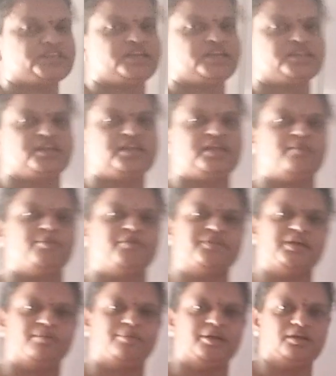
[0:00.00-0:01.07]
saying the name of
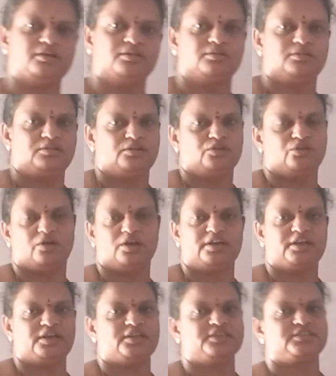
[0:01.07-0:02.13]
the element. You know
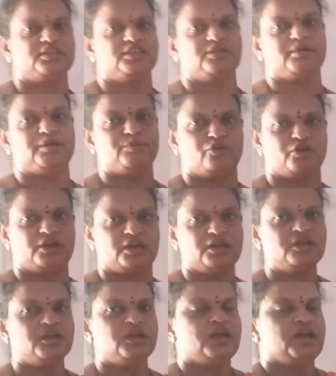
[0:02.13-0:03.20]
already it is nothing but boron.
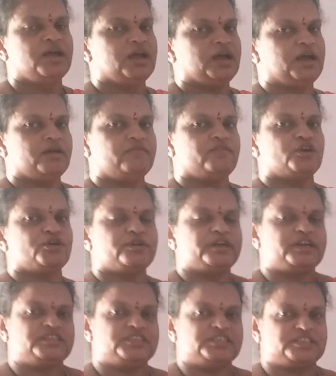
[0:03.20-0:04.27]
I want to
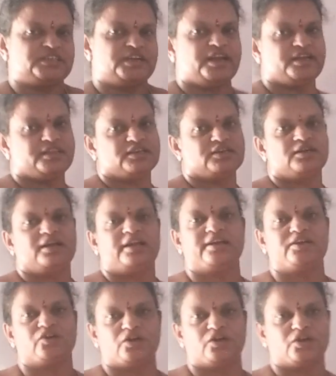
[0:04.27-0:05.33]
write the
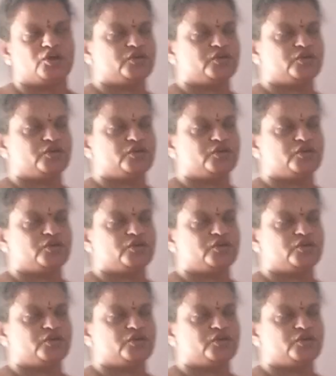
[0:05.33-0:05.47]
electronic